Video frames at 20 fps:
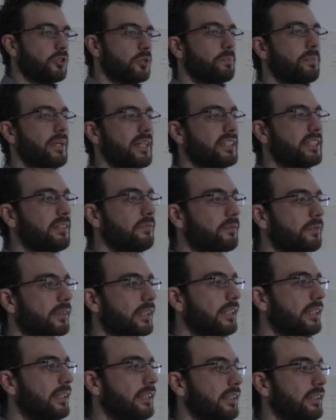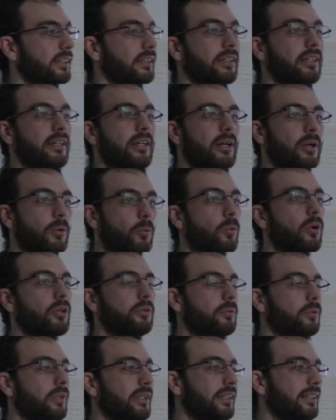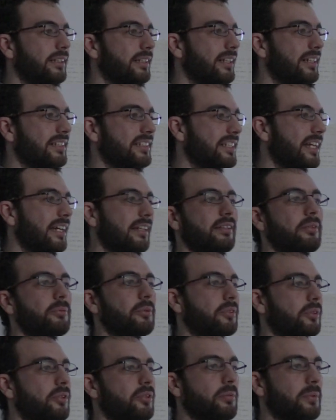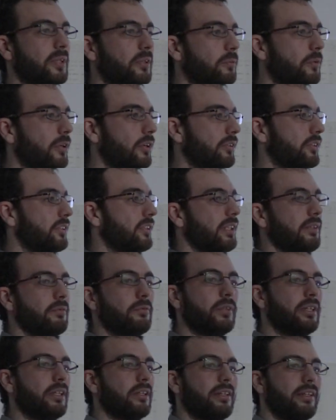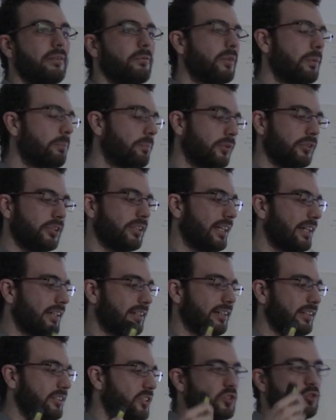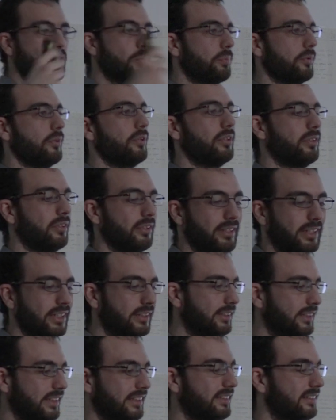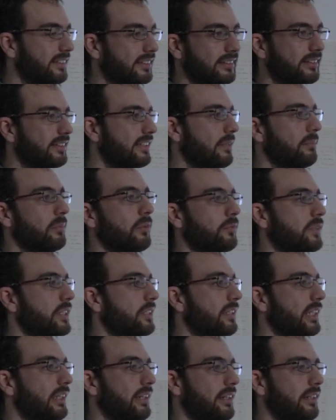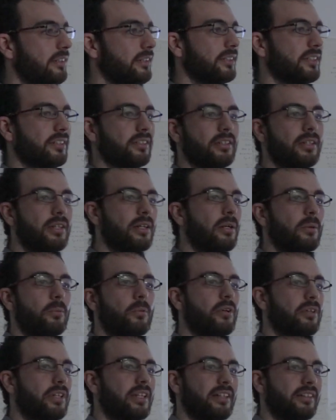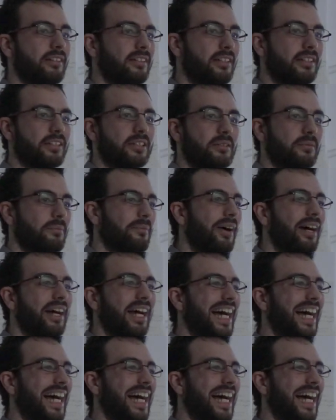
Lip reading: to specify what exactly what human wants? If we put like a super elite team of engineers